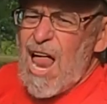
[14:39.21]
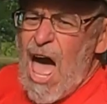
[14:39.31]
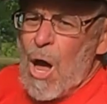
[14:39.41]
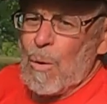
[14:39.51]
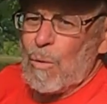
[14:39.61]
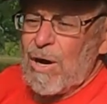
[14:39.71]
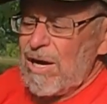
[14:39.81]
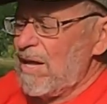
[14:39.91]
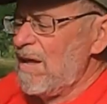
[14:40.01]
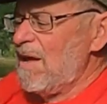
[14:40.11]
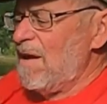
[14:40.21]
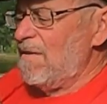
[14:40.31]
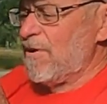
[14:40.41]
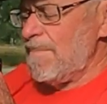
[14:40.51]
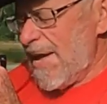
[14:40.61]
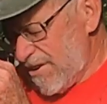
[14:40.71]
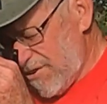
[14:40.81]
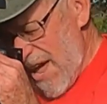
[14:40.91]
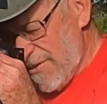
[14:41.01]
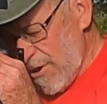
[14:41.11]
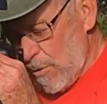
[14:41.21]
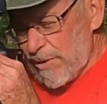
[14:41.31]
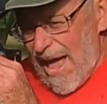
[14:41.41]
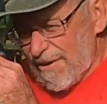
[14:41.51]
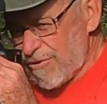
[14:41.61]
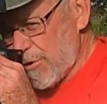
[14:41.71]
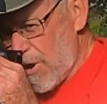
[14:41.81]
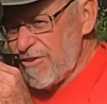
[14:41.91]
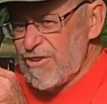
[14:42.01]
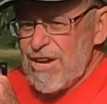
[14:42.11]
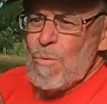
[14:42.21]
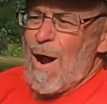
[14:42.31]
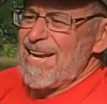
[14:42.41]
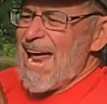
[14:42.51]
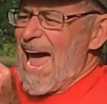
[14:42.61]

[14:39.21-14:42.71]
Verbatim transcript: low for me to see through without scrunching way